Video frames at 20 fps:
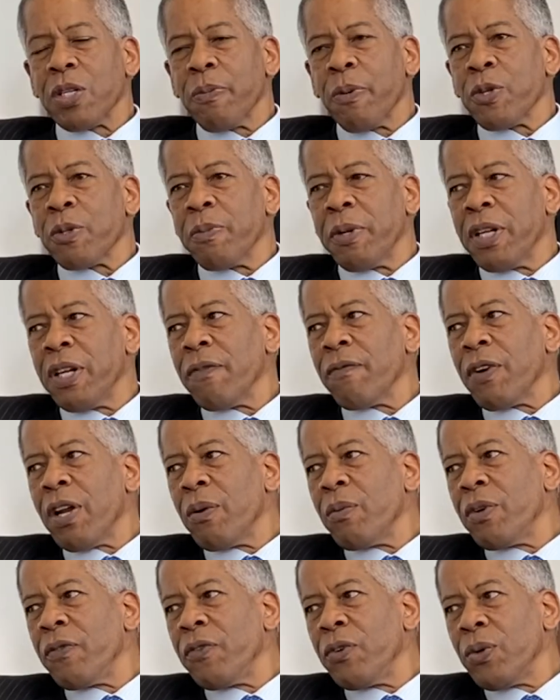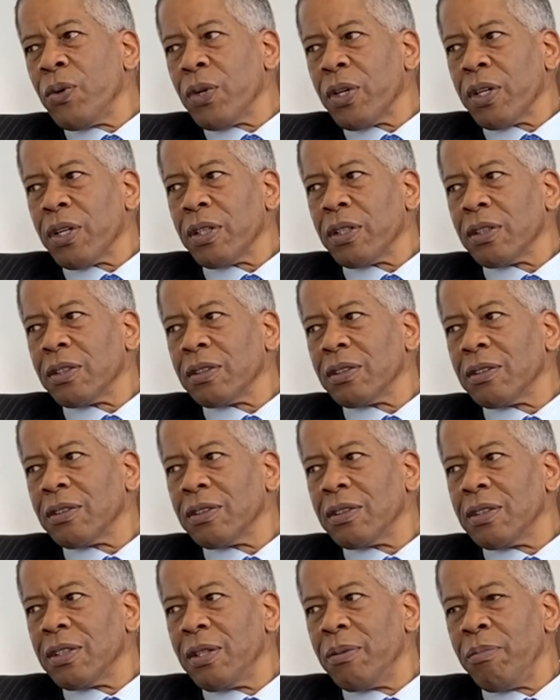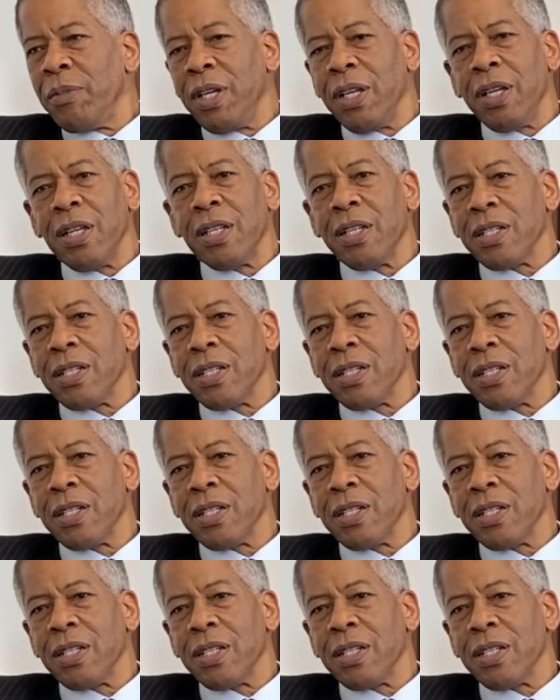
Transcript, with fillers: supposed yeah. to be an in-flight refueler. Hmm. Me and